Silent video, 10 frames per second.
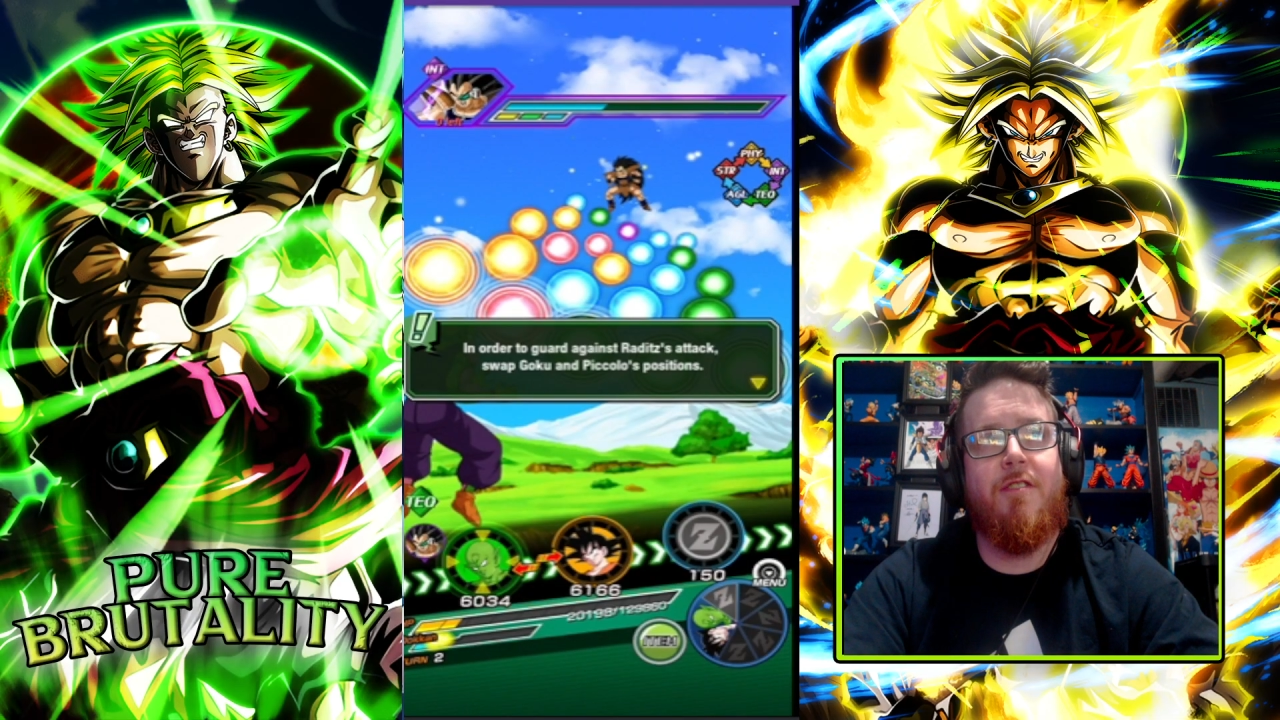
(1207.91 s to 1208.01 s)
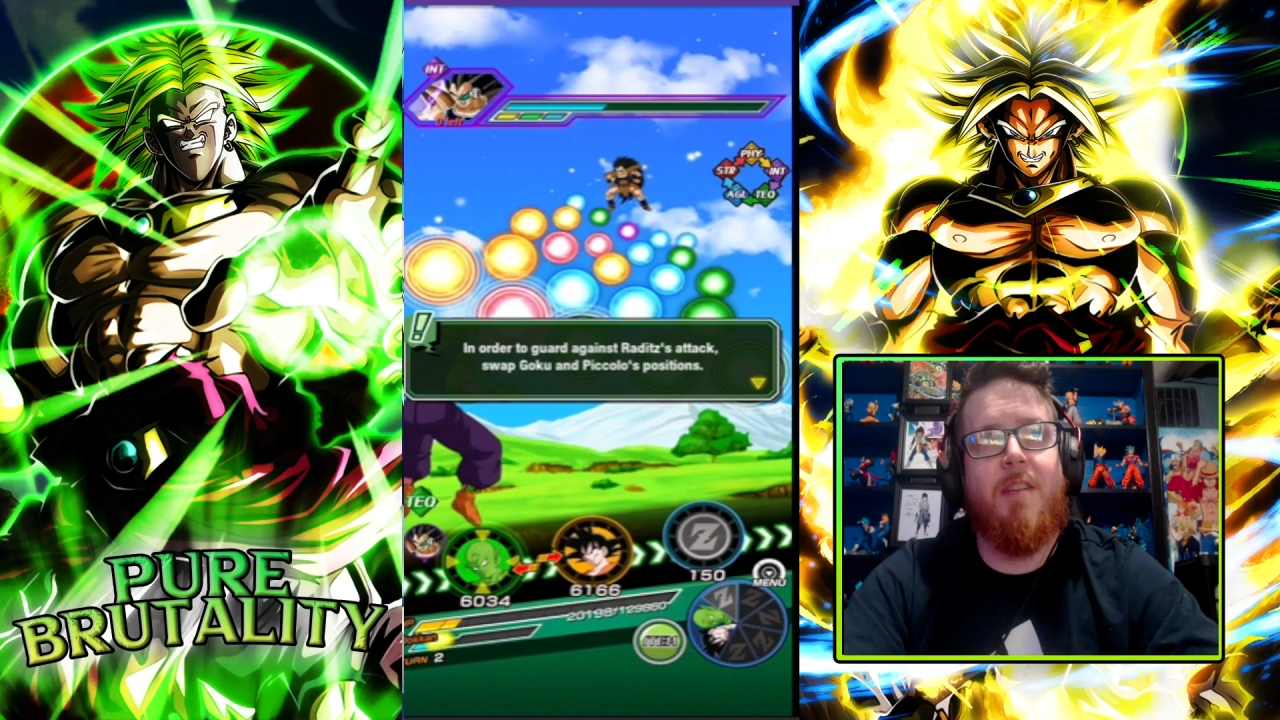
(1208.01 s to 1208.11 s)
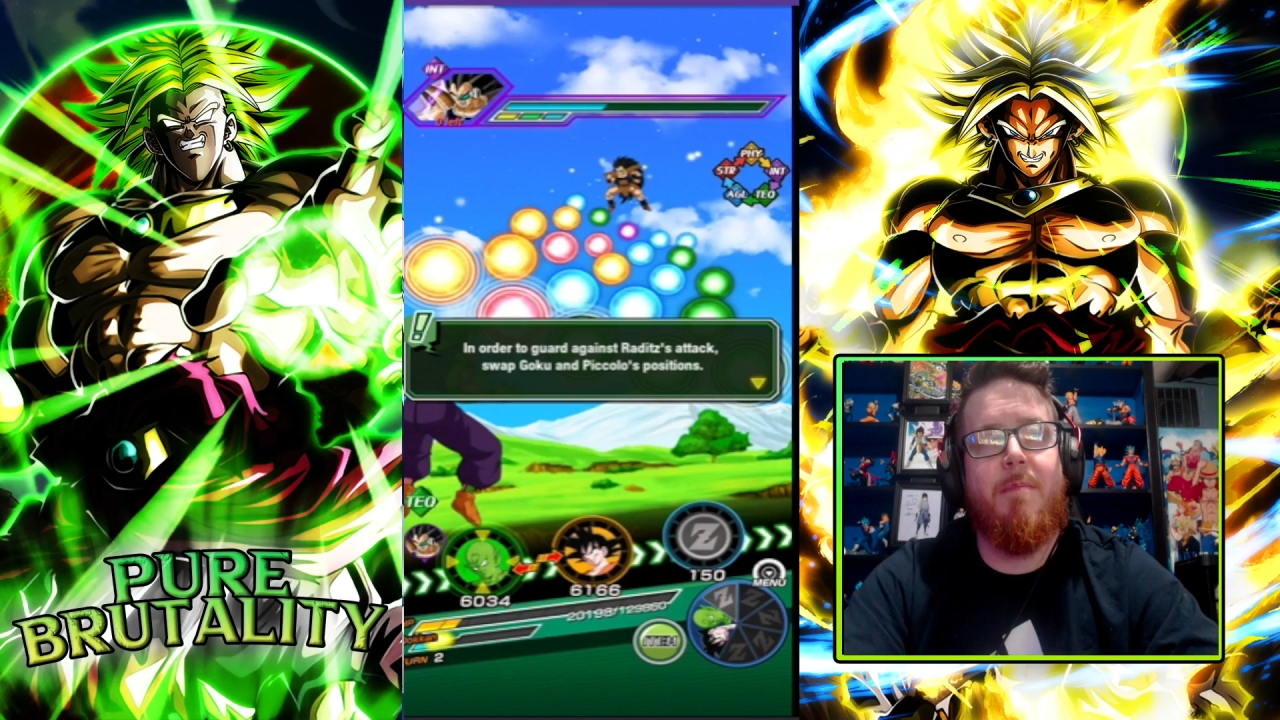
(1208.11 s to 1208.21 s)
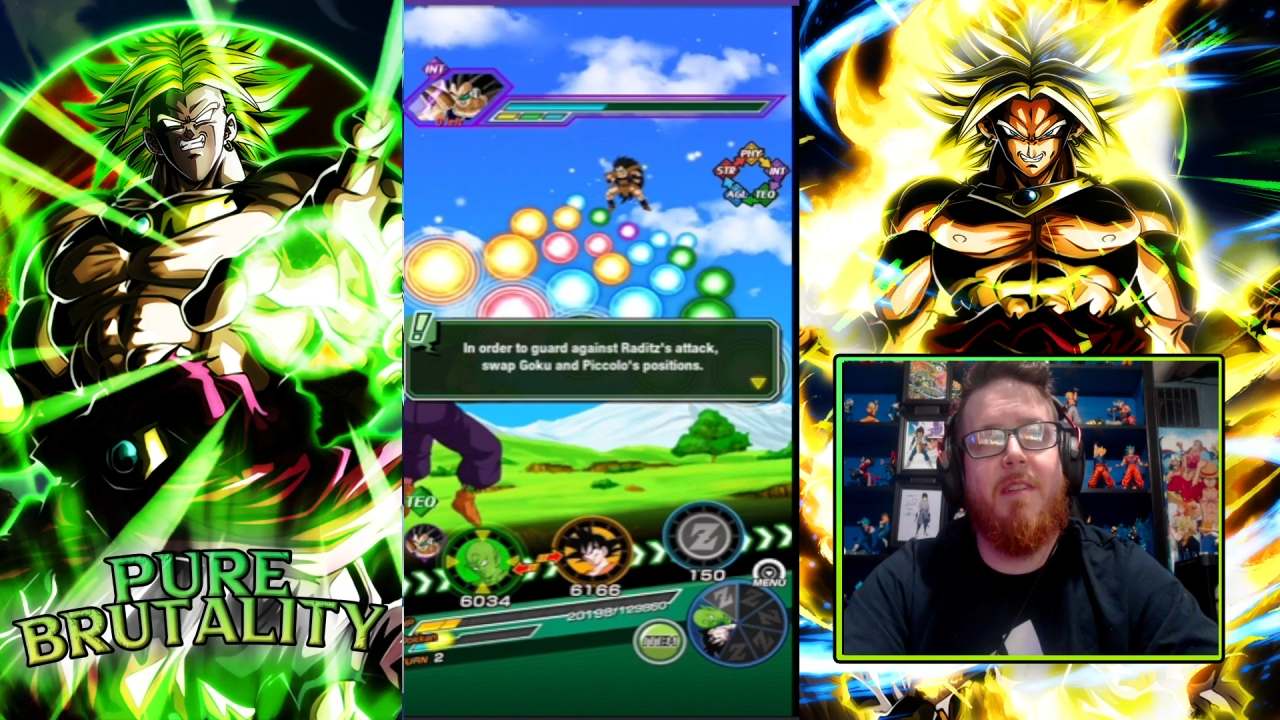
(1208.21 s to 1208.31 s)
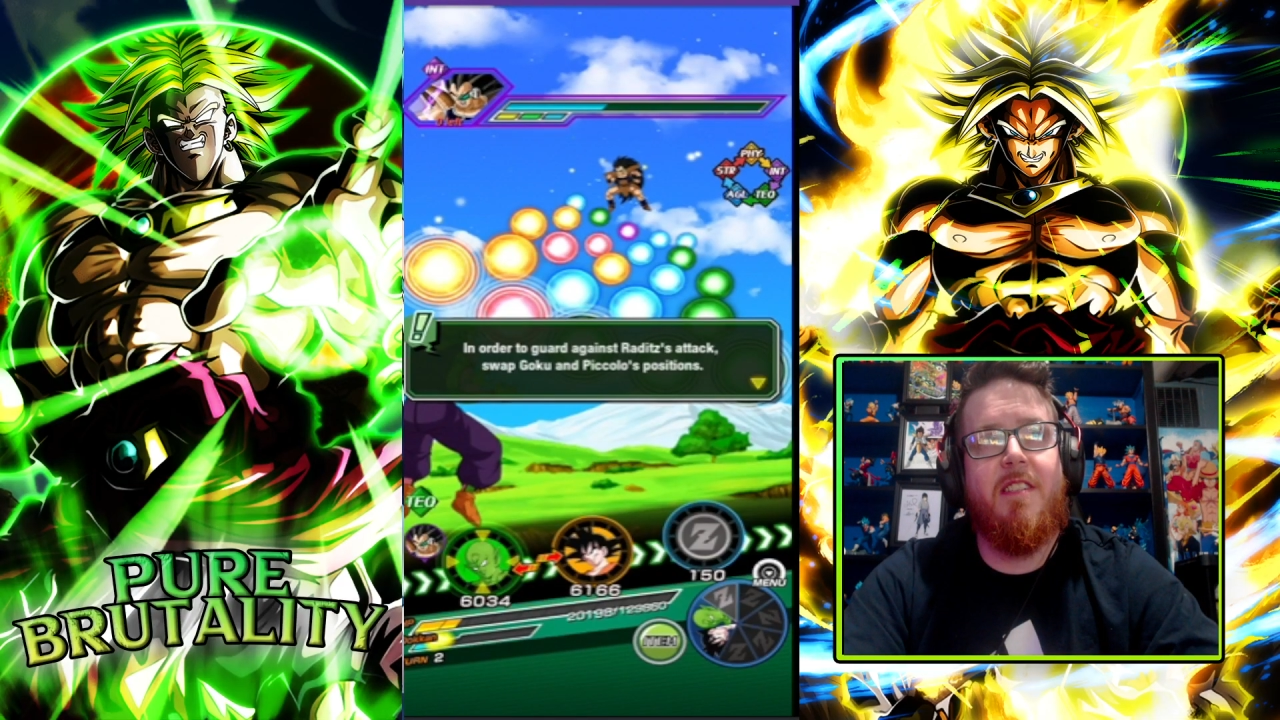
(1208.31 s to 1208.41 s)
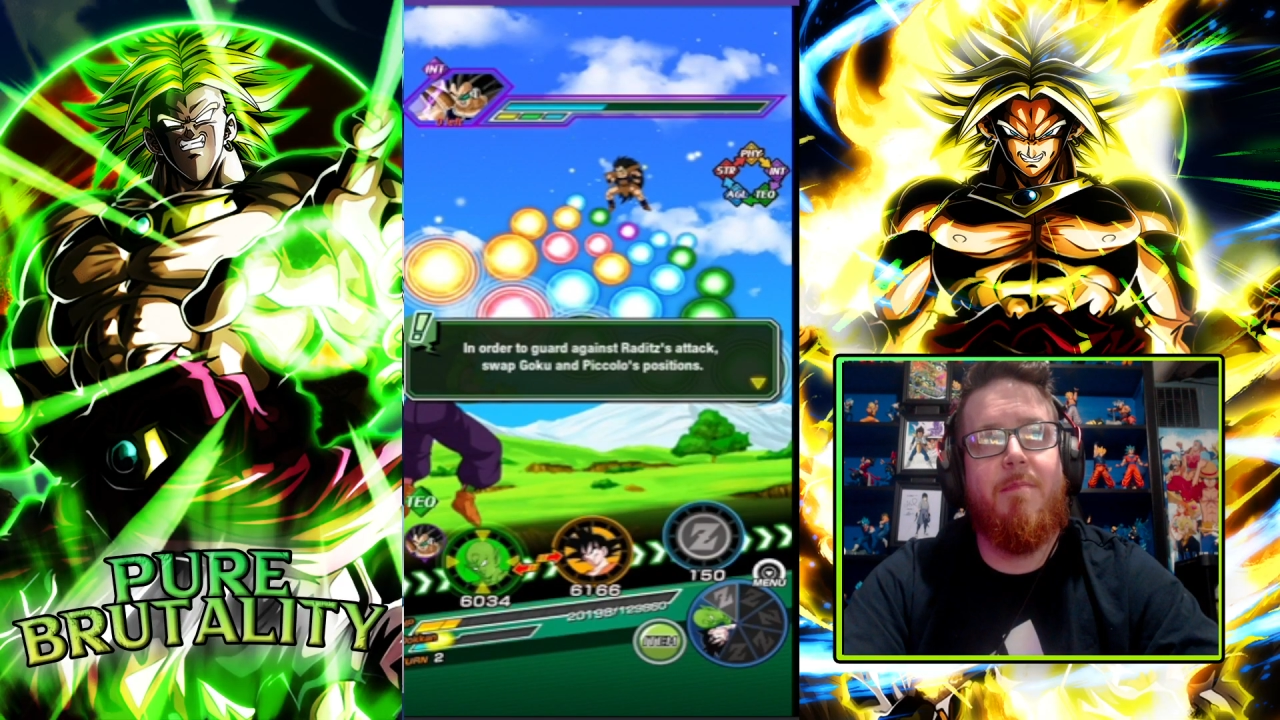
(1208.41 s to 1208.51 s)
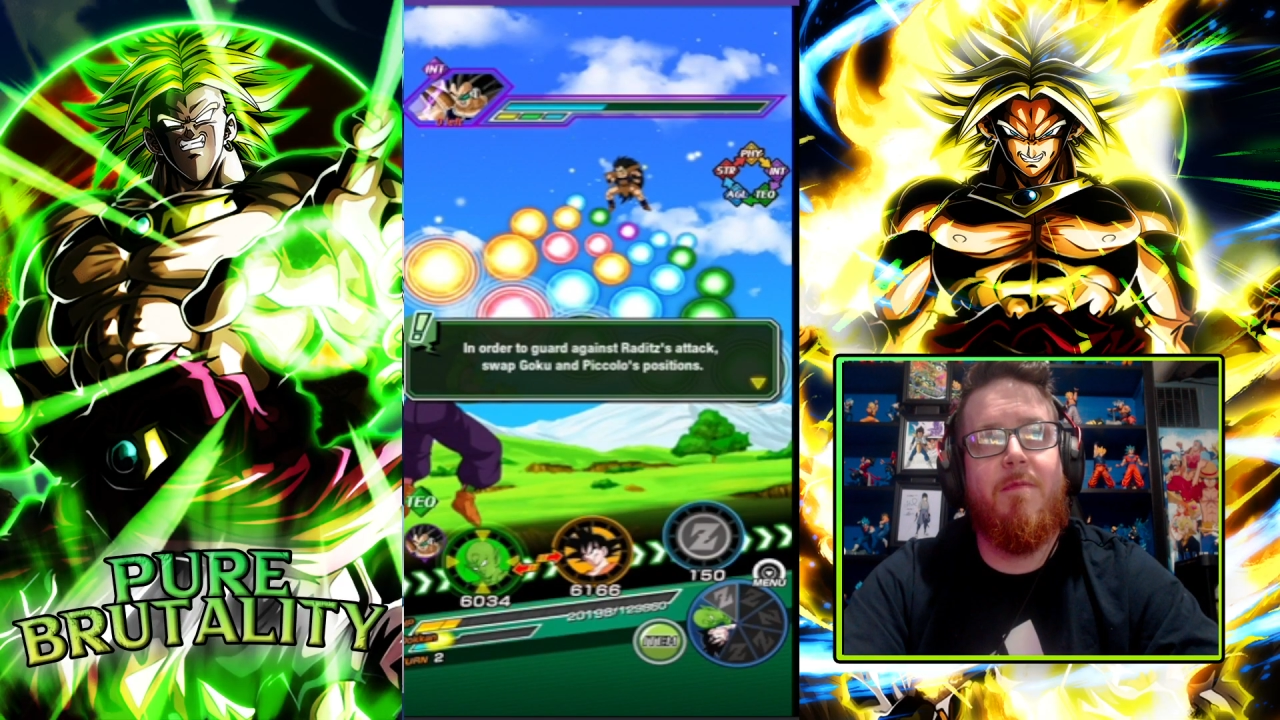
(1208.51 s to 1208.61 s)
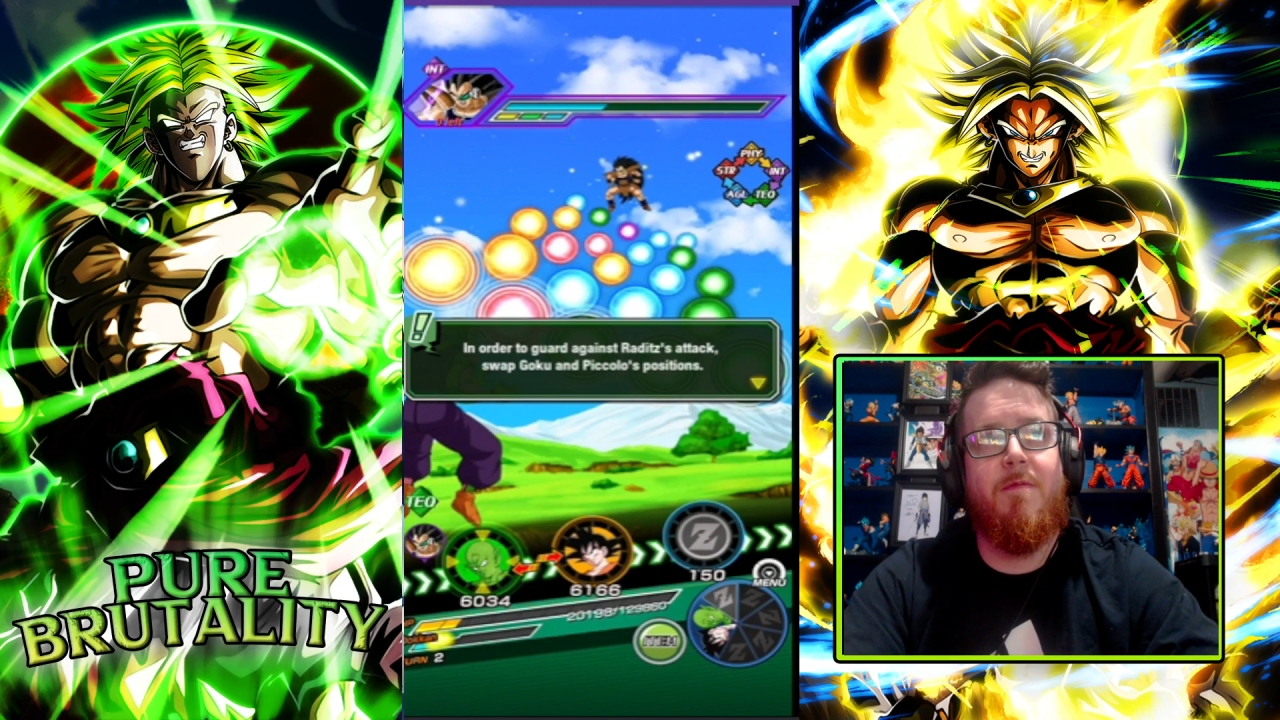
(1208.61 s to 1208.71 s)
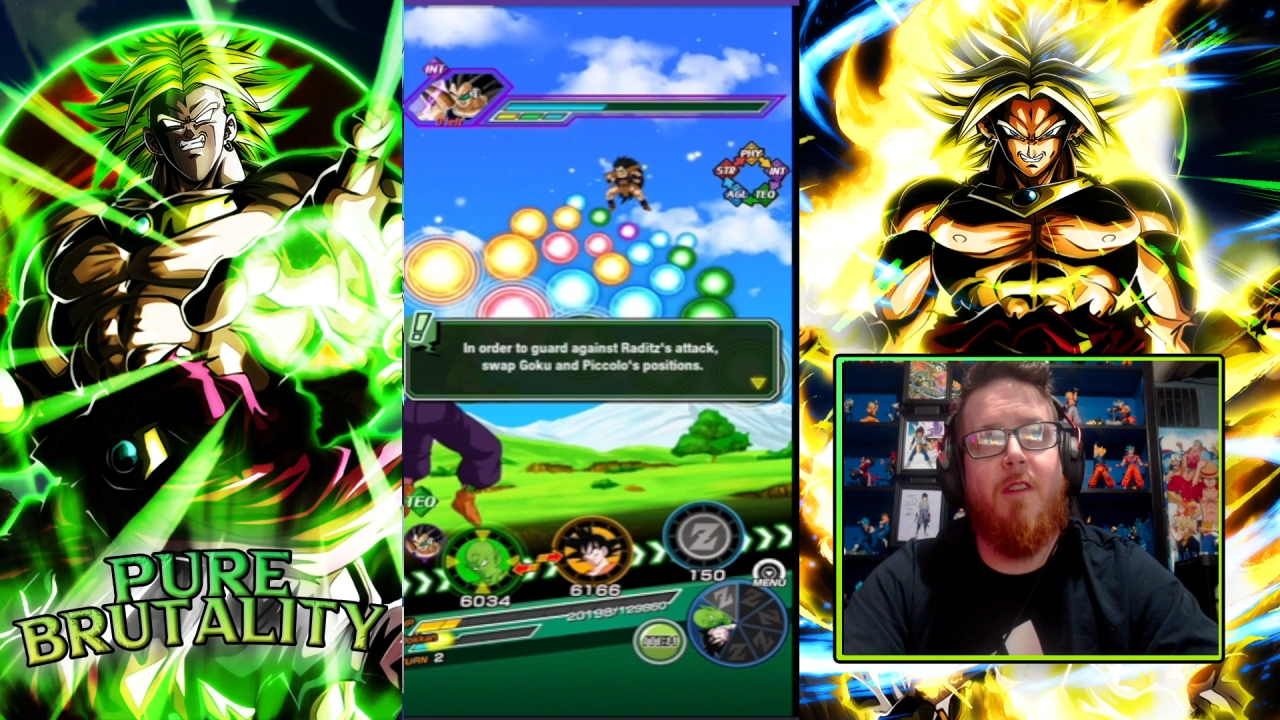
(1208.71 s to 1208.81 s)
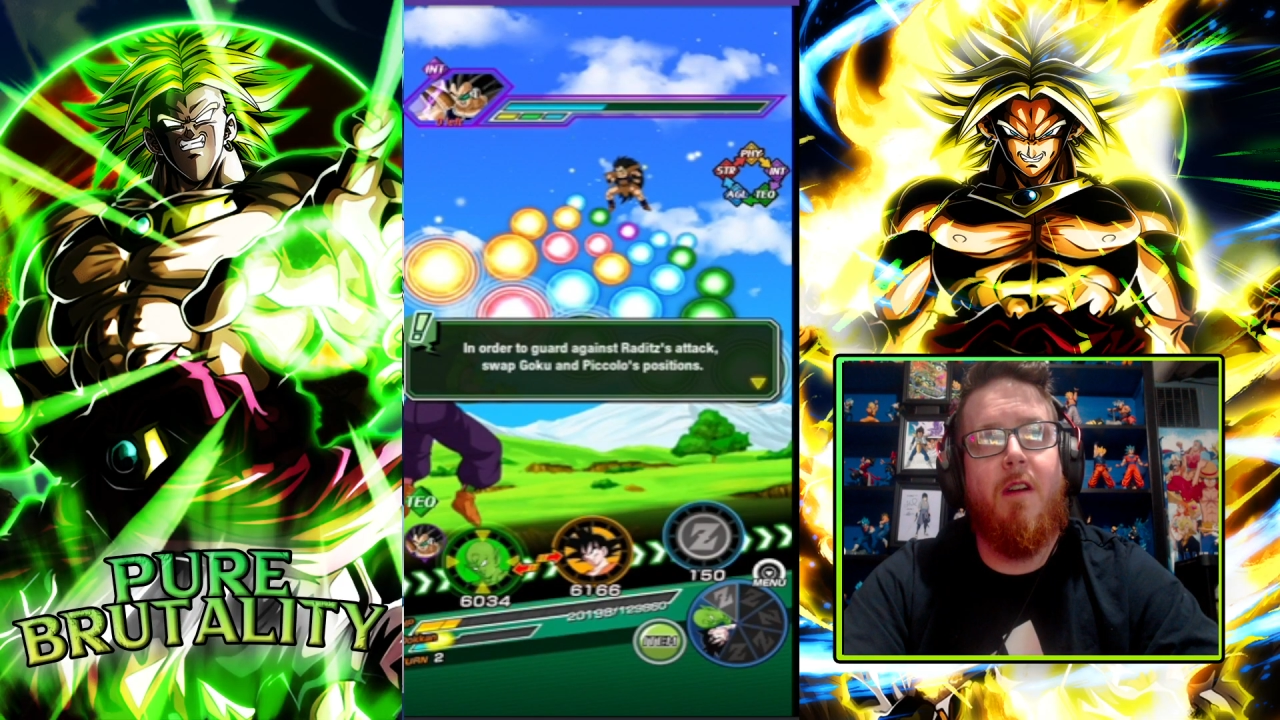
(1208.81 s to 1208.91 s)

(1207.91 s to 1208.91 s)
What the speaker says: step by step